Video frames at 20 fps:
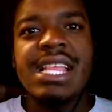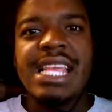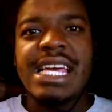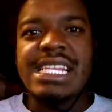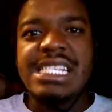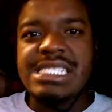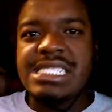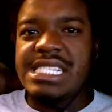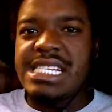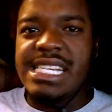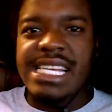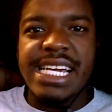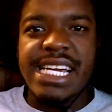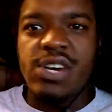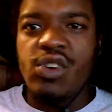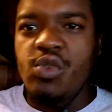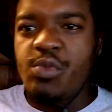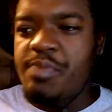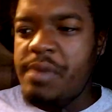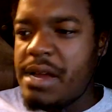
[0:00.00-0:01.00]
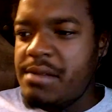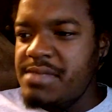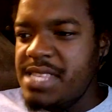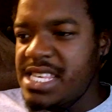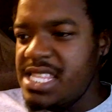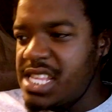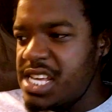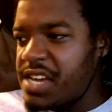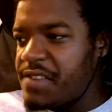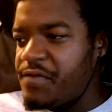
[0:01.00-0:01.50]
Like this the nigga who probably
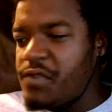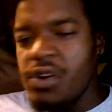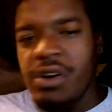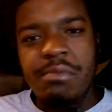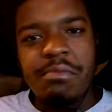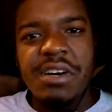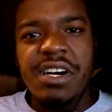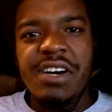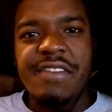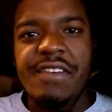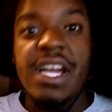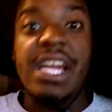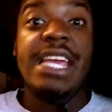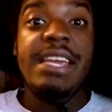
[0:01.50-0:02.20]
looking for a mother.